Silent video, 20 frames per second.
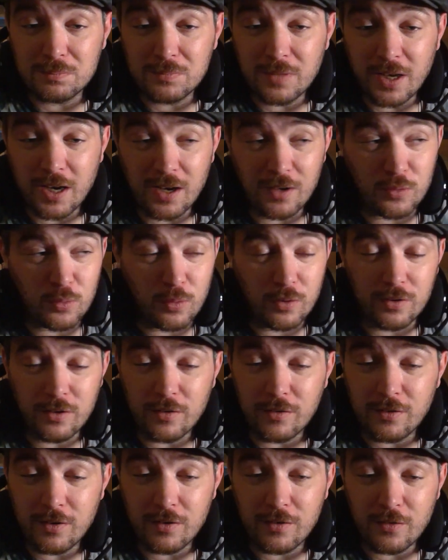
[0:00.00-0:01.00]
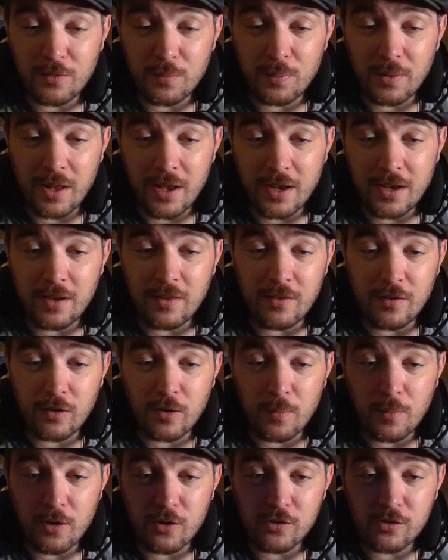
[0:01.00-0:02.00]
They got Twisted Sister playing in their
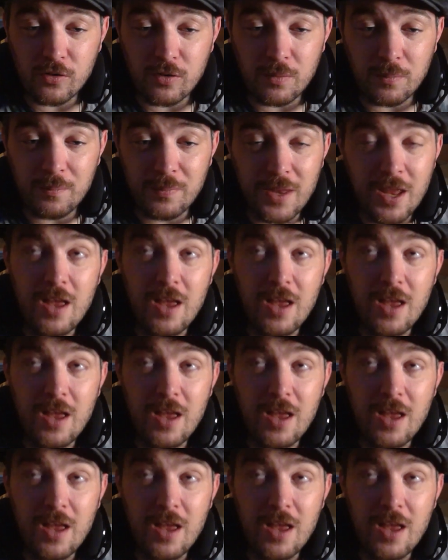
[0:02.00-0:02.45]
commercial.